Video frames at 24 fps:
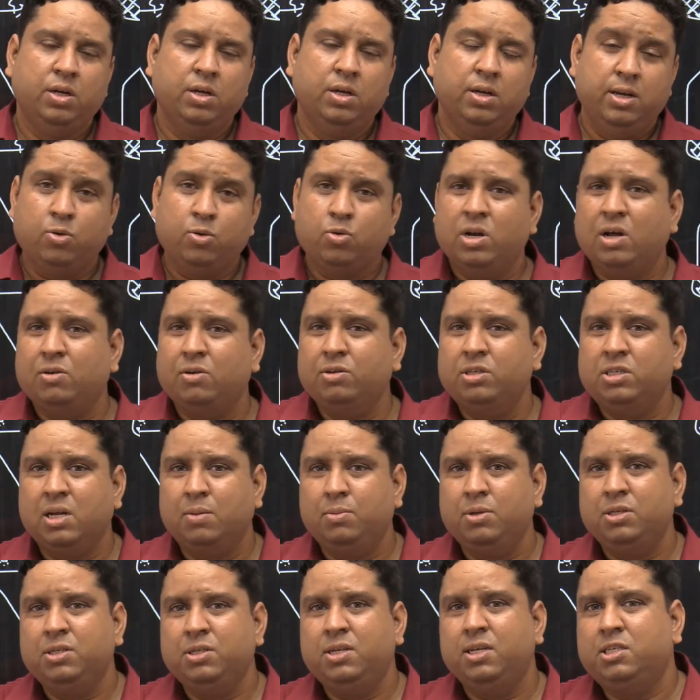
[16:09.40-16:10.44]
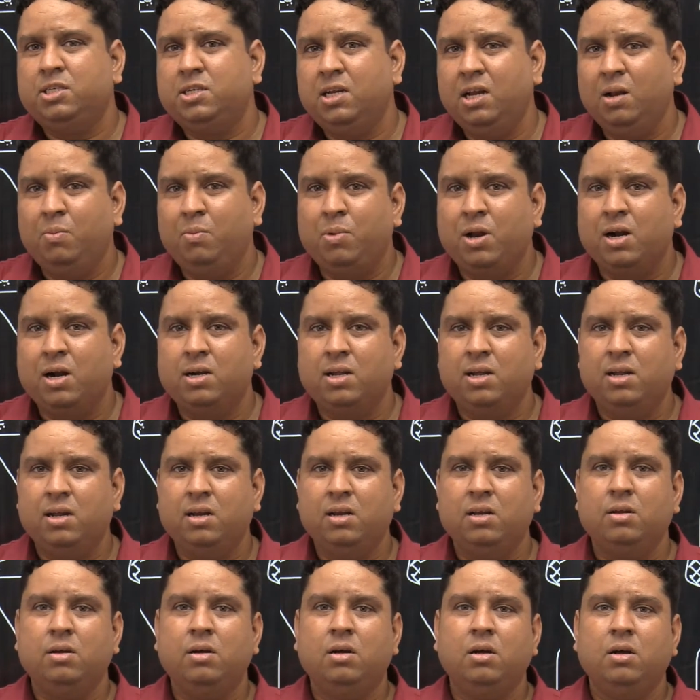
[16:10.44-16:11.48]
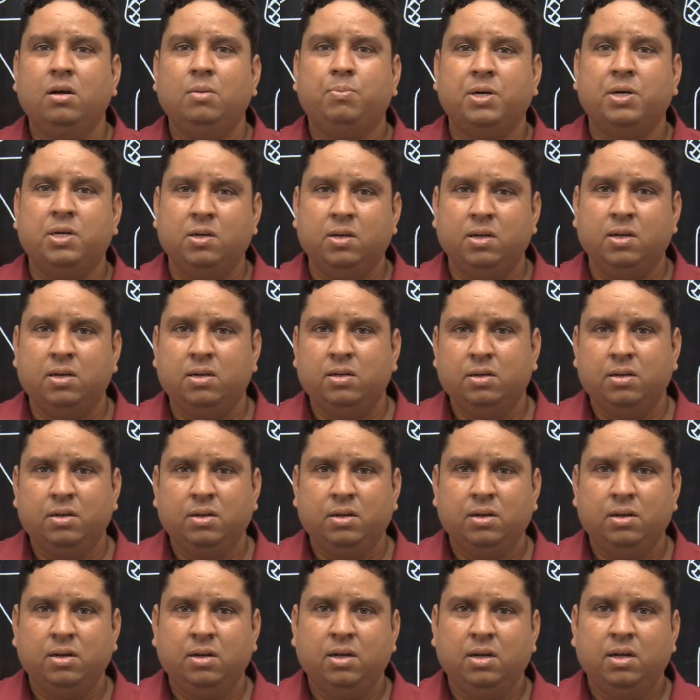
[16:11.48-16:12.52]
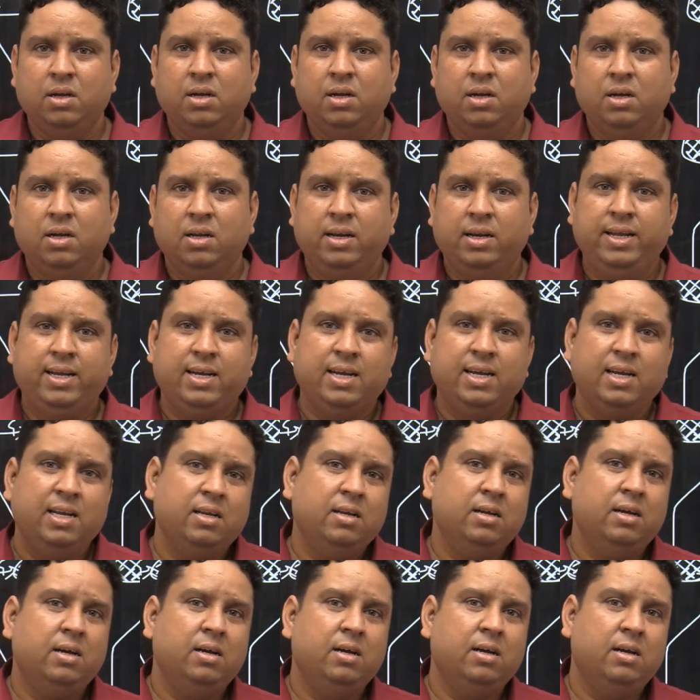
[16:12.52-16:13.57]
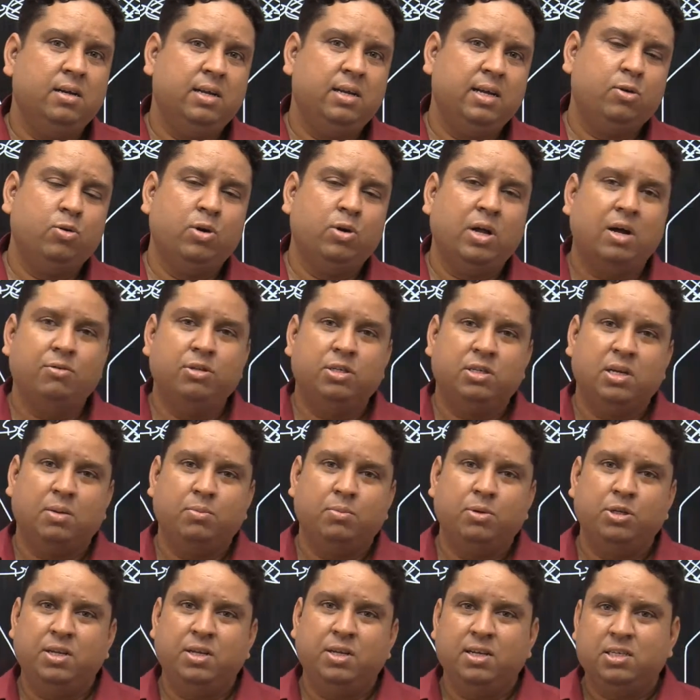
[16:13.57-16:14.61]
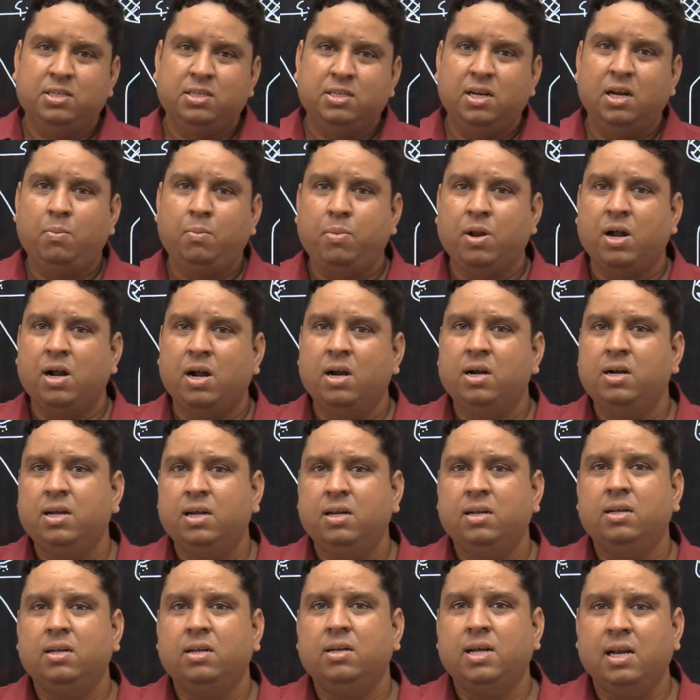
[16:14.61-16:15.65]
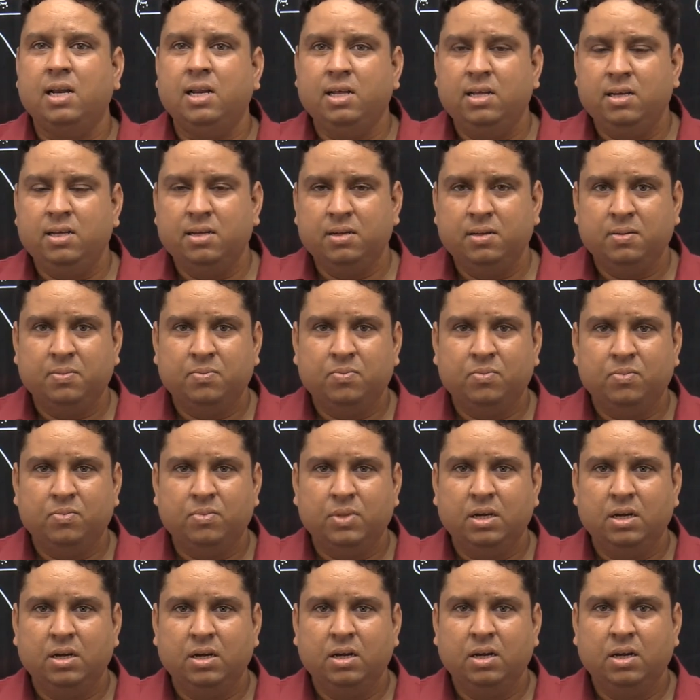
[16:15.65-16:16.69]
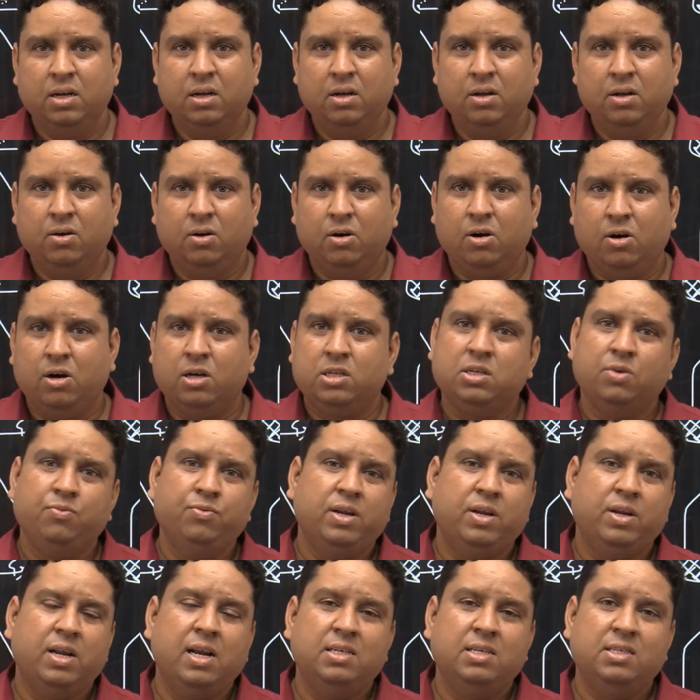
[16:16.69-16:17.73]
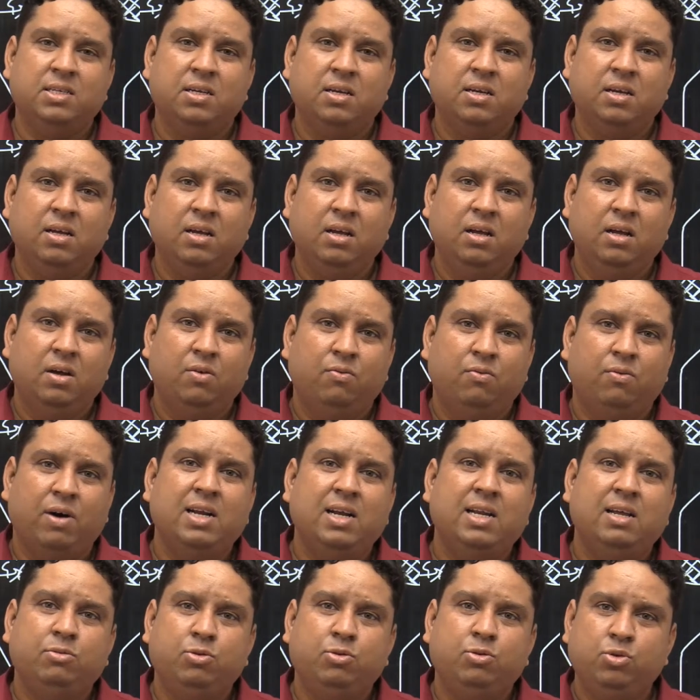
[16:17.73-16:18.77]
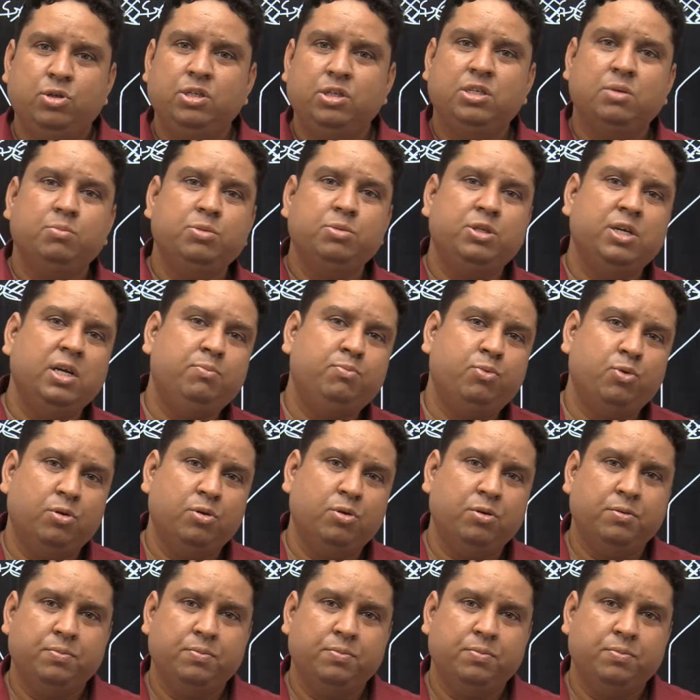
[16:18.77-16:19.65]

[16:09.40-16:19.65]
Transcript: They could have established their steel plant in Patna. They could have established their steel plant in Delhi or somewhere else. Why they have chosen Jamshedpur?